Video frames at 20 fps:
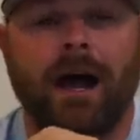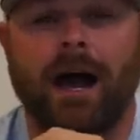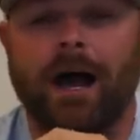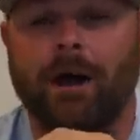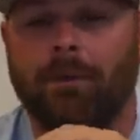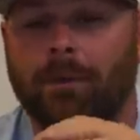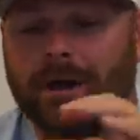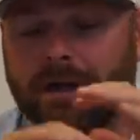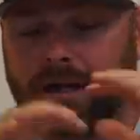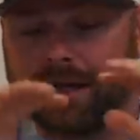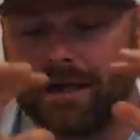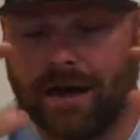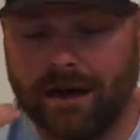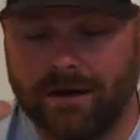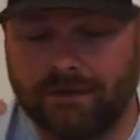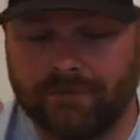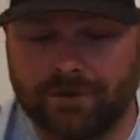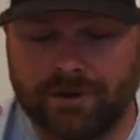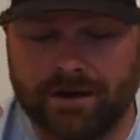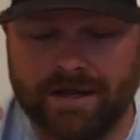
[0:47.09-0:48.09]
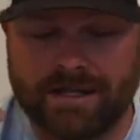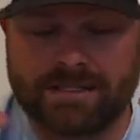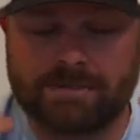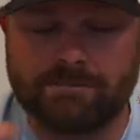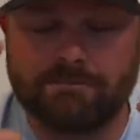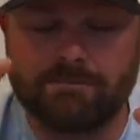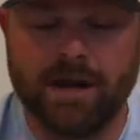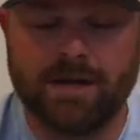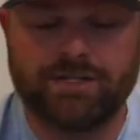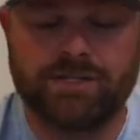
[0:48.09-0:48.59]
I want to cover as
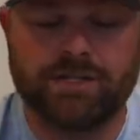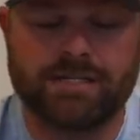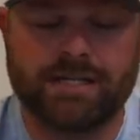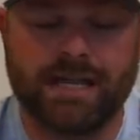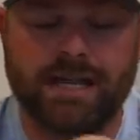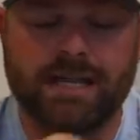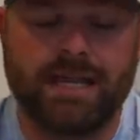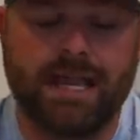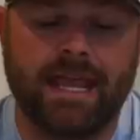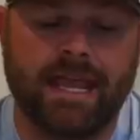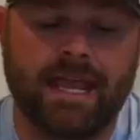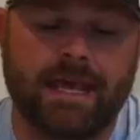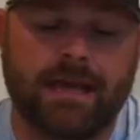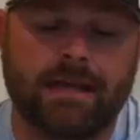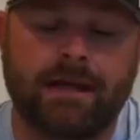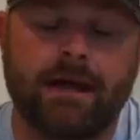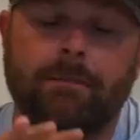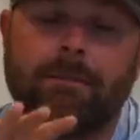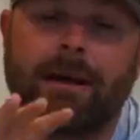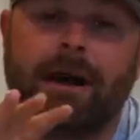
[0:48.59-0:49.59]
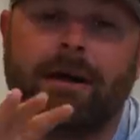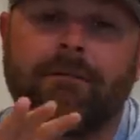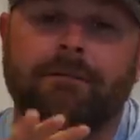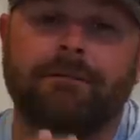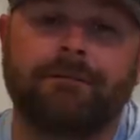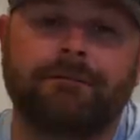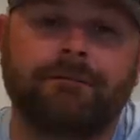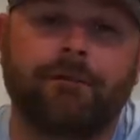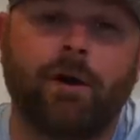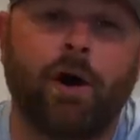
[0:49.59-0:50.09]
much as I can
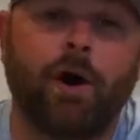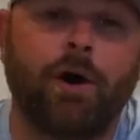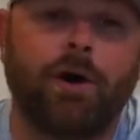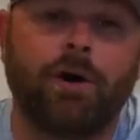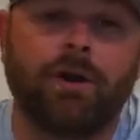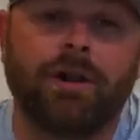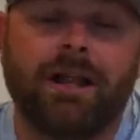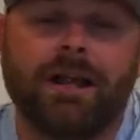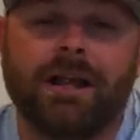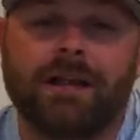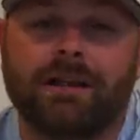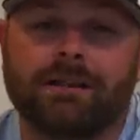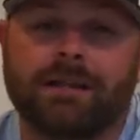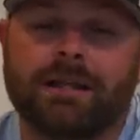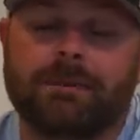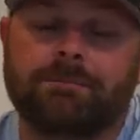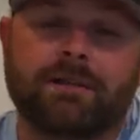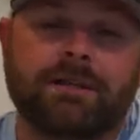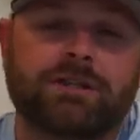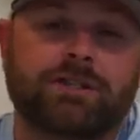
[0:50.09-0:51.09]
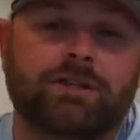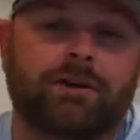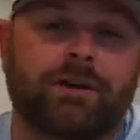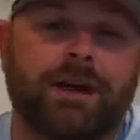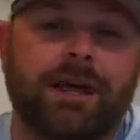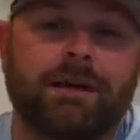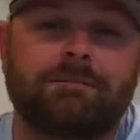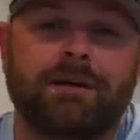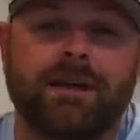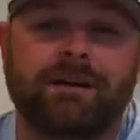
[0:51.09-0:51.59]
about fall lipless
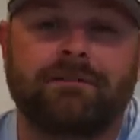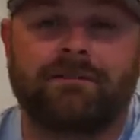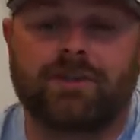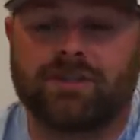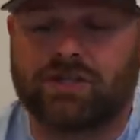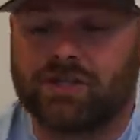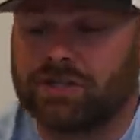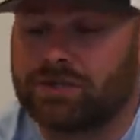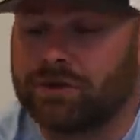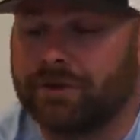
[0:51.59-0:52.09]
crankbait fishing.